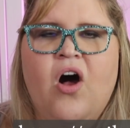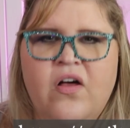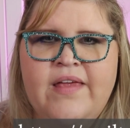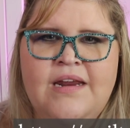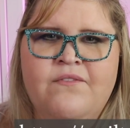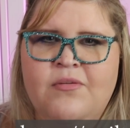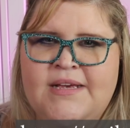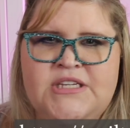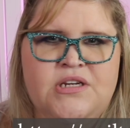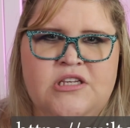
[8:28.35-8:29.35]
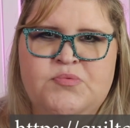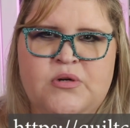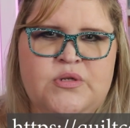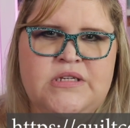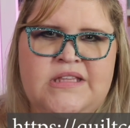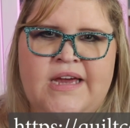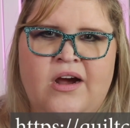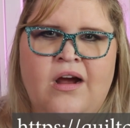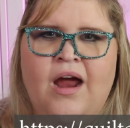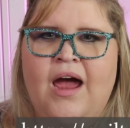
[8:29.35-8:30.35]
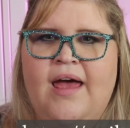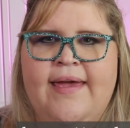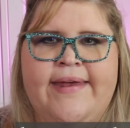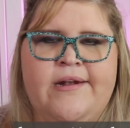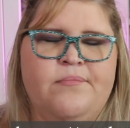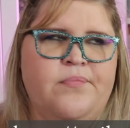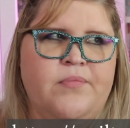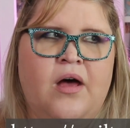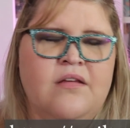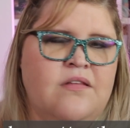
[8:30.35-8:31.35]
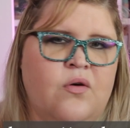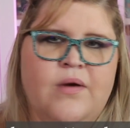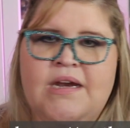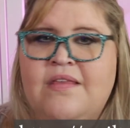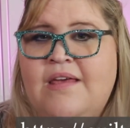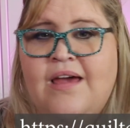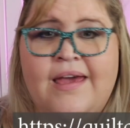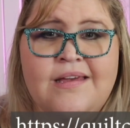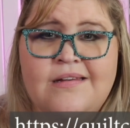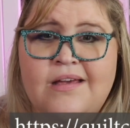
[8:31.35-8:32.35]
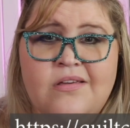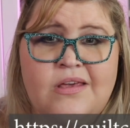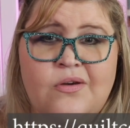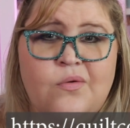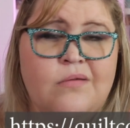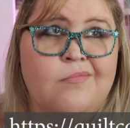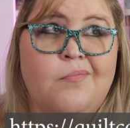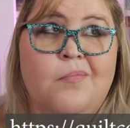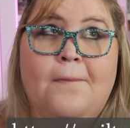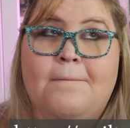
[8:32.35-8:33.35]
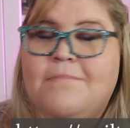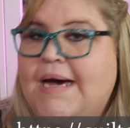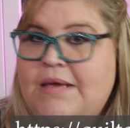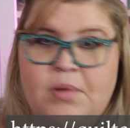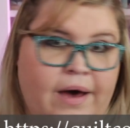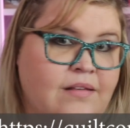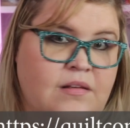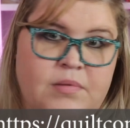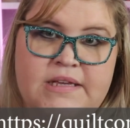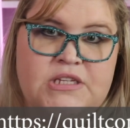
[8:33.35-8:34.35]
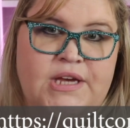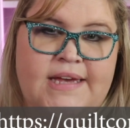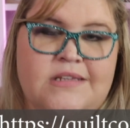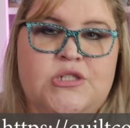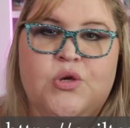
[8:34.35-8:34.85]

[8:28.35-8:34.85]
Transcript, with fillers: All that information is posted there, and also anything I can tell you might possibly change.